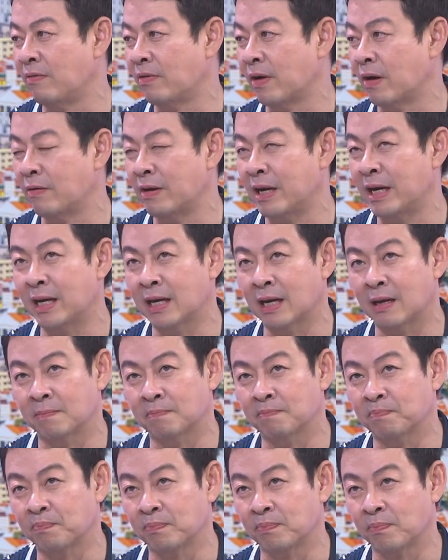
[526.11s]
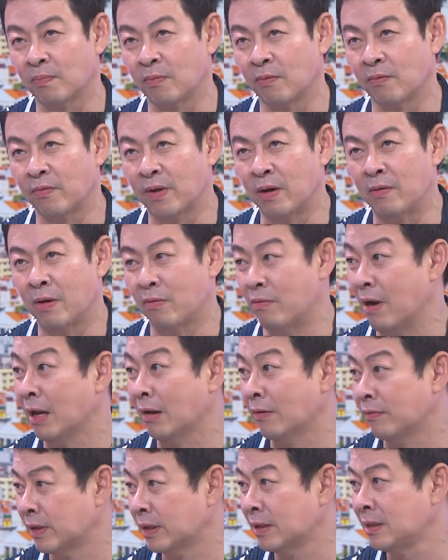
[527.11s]
very, very
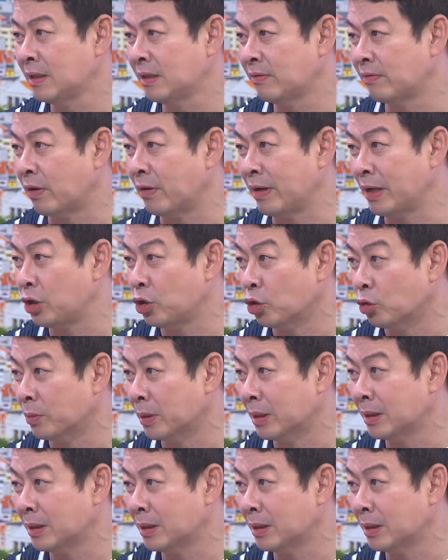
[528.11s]
relevant, very human.